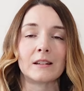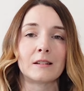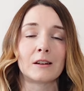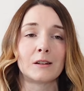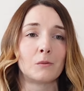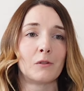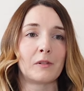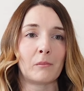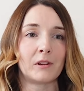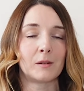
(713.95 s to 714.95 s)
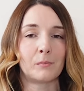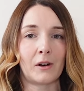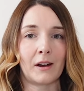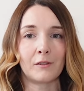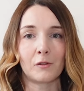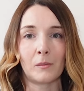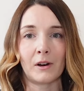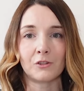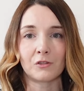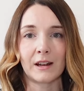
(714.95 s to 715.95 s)
deciding what fabric to buy for
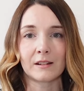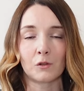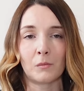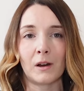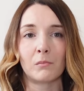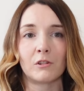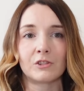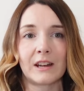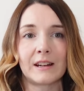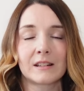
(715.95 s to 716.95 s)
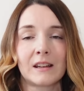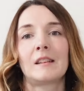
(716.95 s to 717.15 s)
my dress or my project?